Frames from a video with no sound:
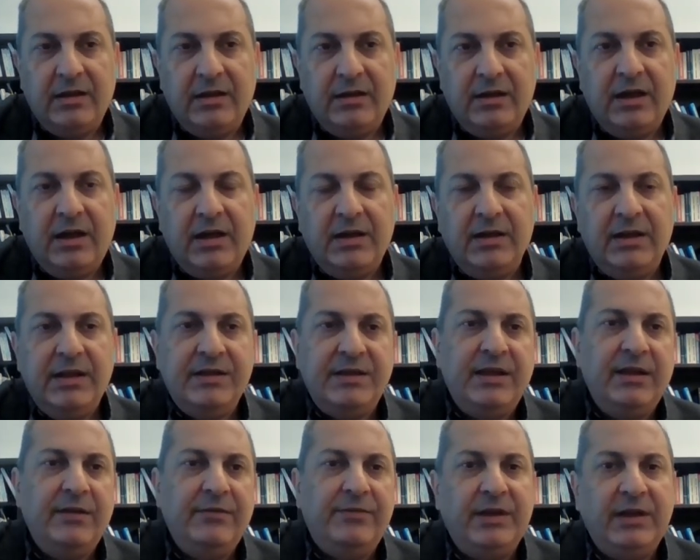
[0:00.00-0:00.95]
Regarding
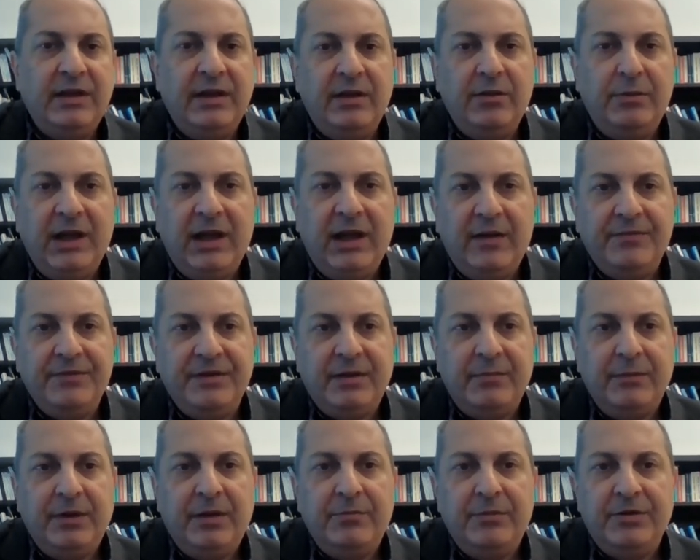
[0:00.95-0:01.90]
safety, here we have
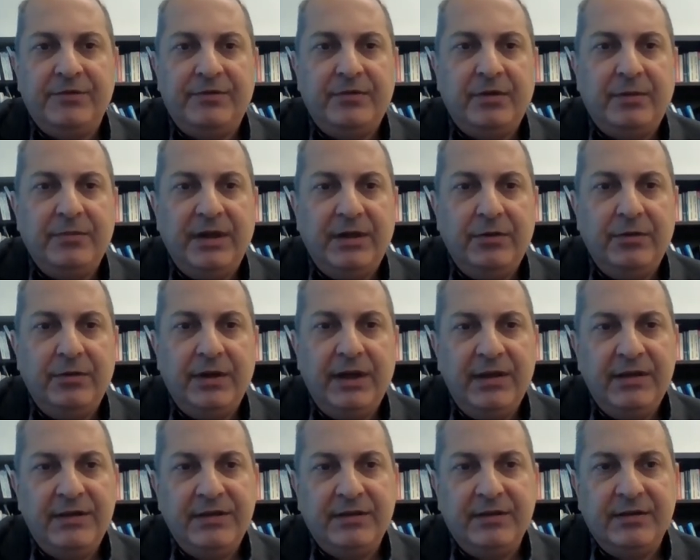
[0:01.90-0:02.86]
some numbers from the
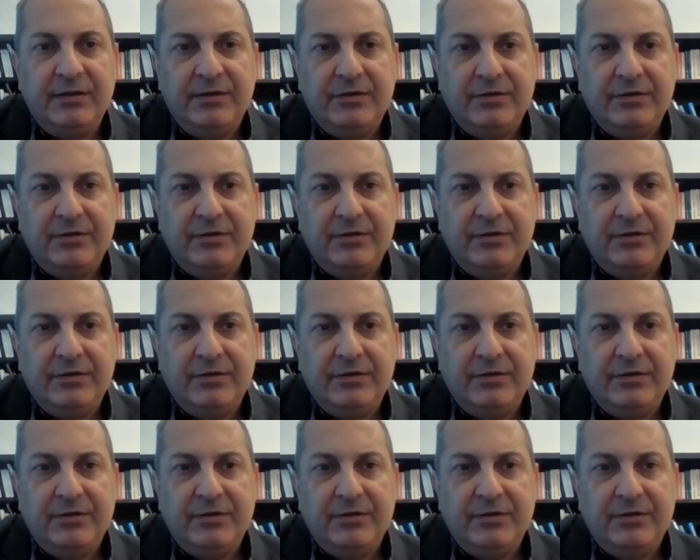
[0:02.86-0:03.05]
US.